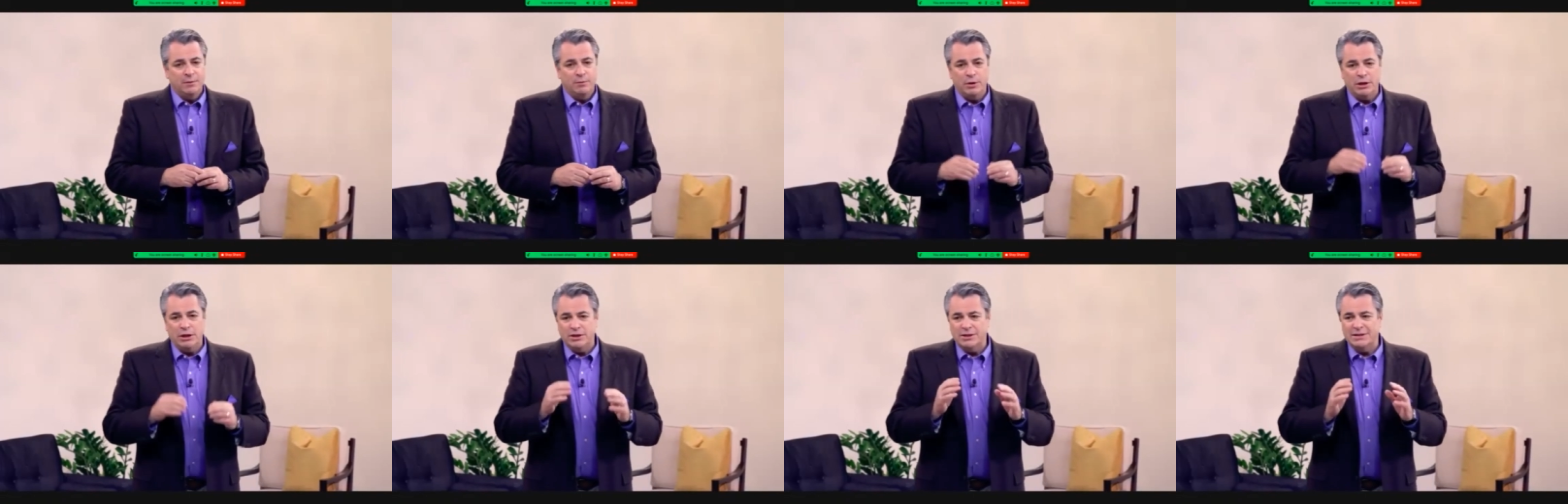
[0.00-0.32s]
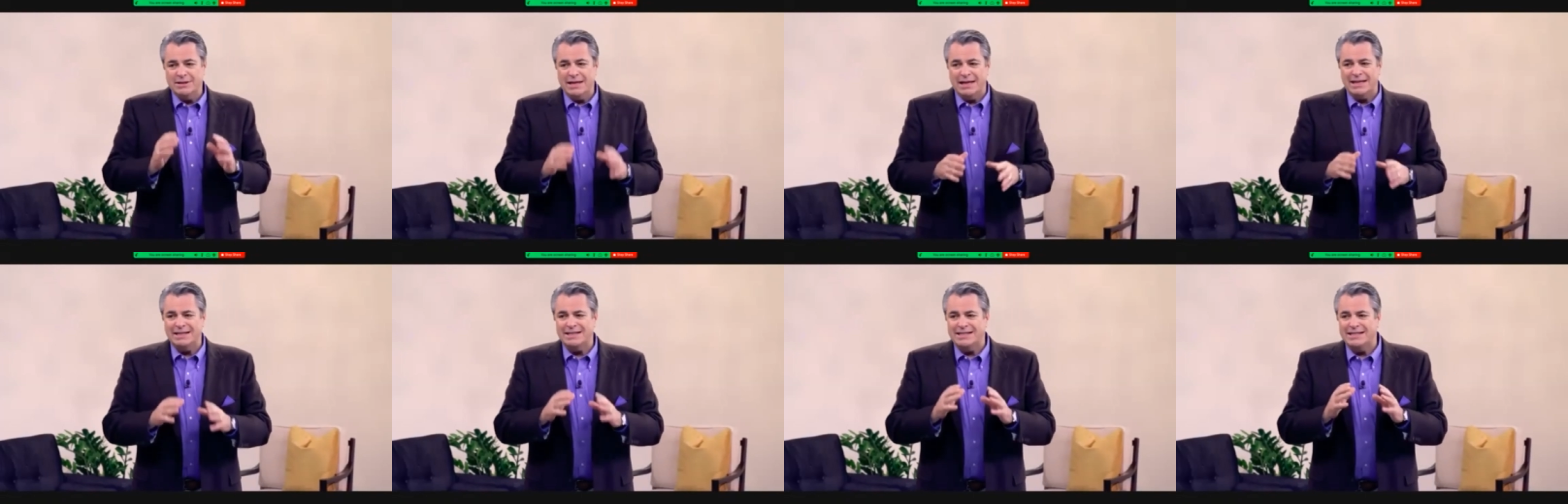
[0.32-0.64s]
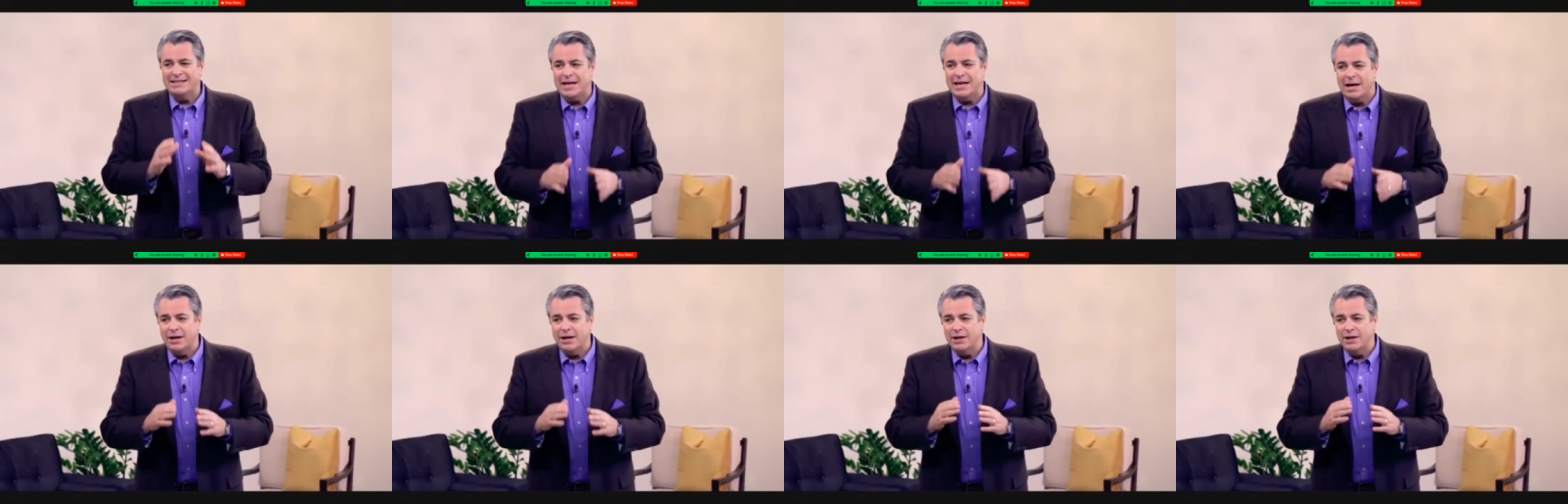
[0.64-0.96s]
Because that
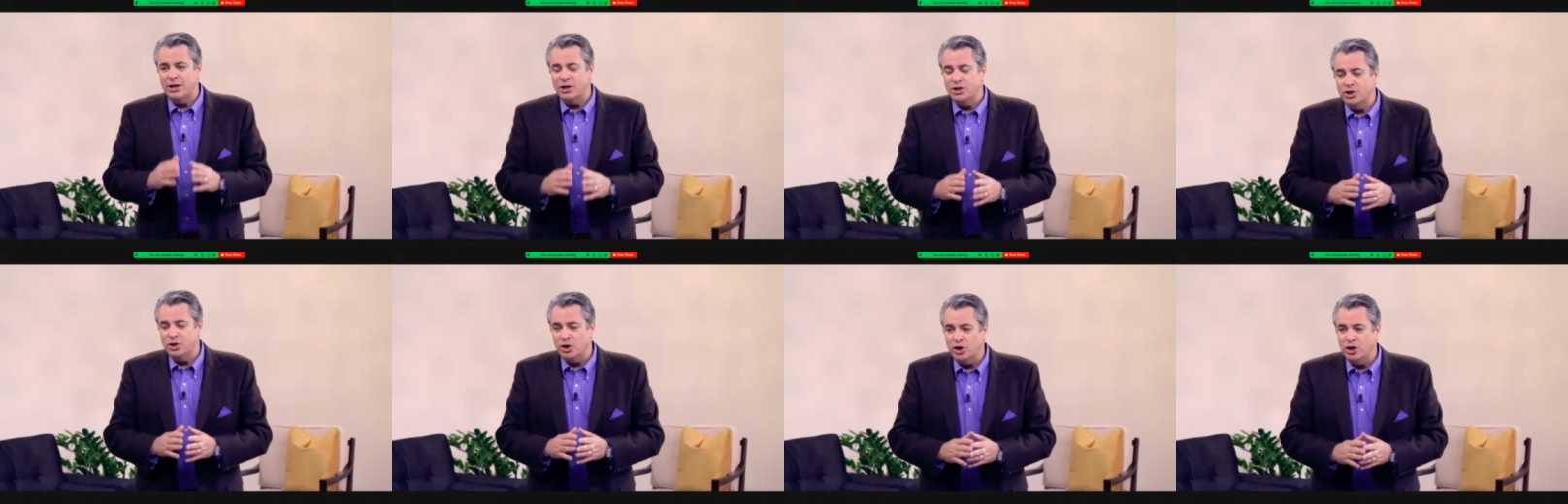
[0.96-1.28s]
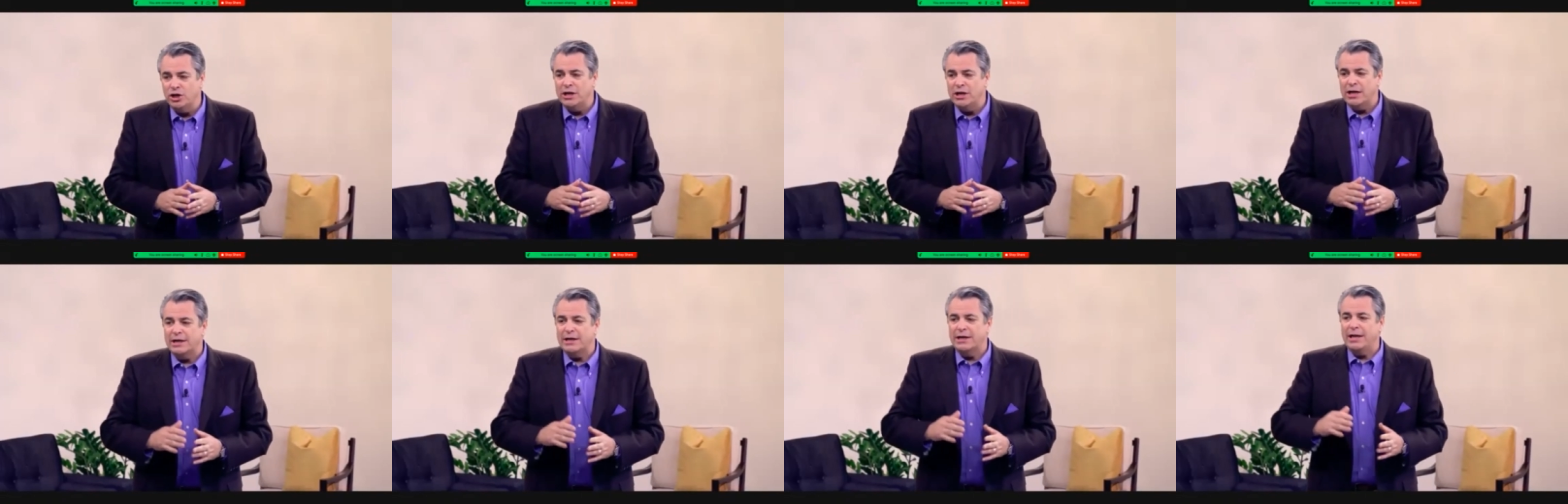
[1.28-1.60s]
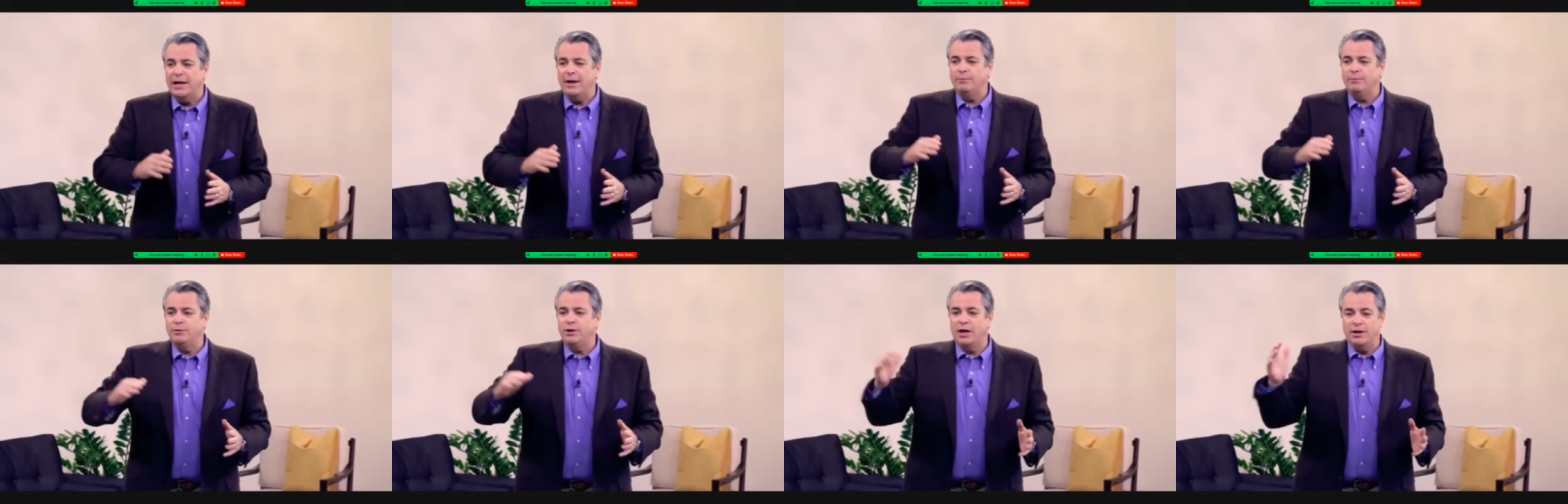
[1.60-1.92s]
started a journey that
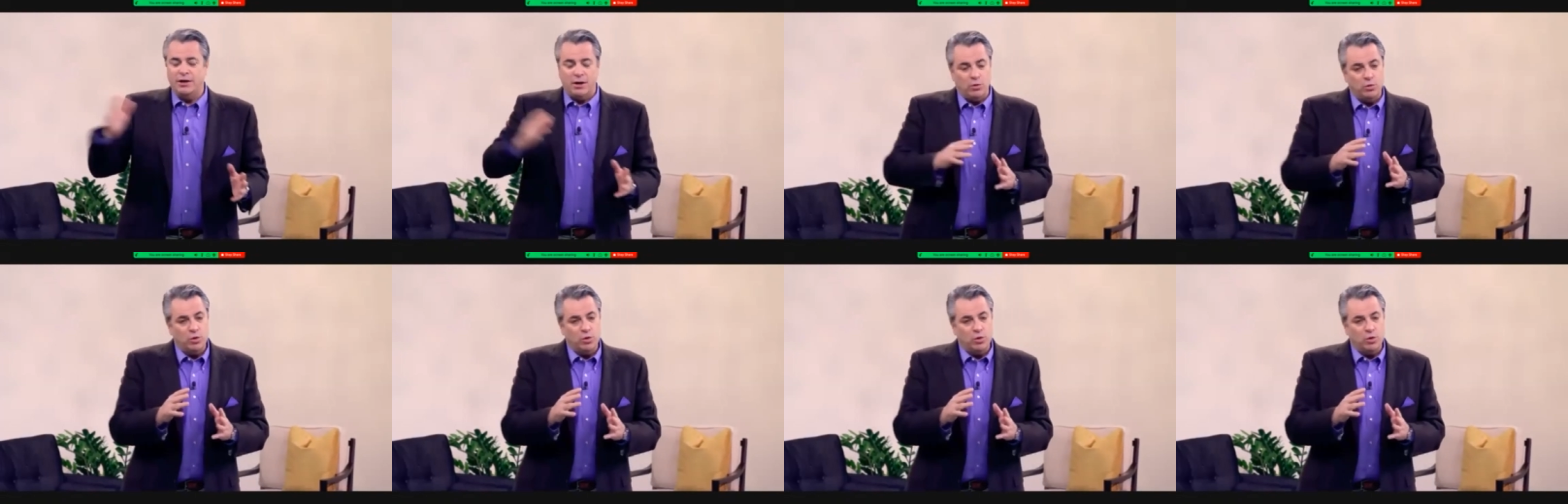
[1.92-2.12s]
kept on.